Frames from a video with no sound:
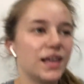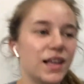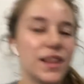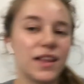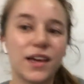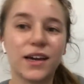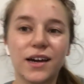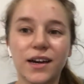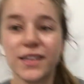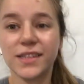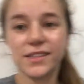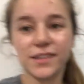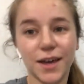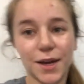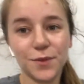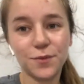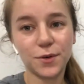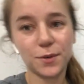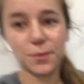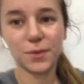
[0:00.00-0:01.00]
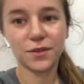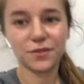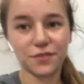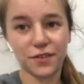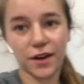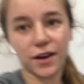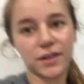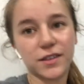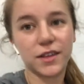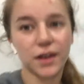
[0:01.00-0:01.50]
Like, aside from the
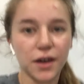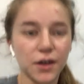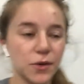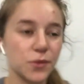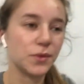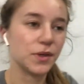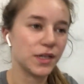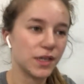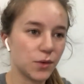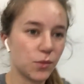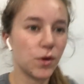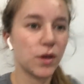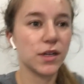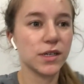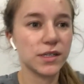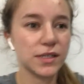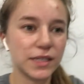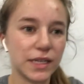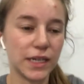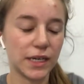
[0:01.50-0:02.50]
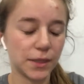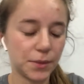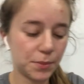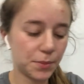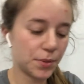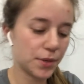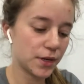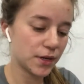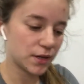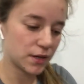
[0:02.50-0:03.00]
fact that I really want to sleep,
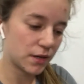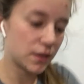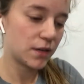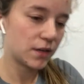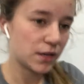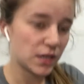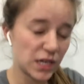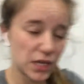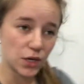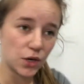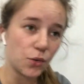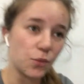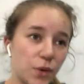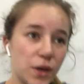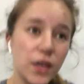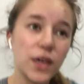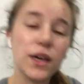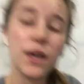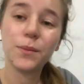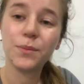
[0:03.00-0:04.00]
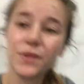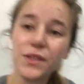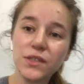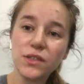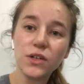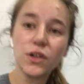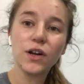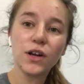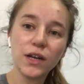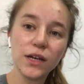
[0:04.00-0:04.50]
waking up this
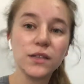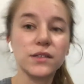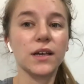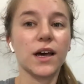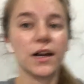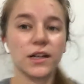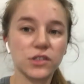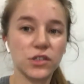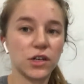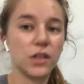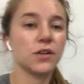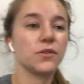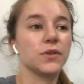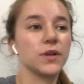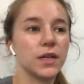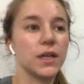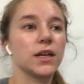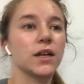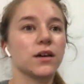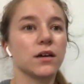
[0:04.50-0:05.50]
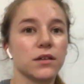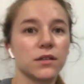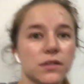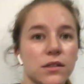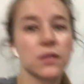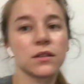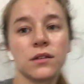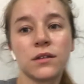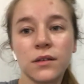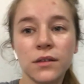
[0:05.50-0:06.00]
early is actually really nice.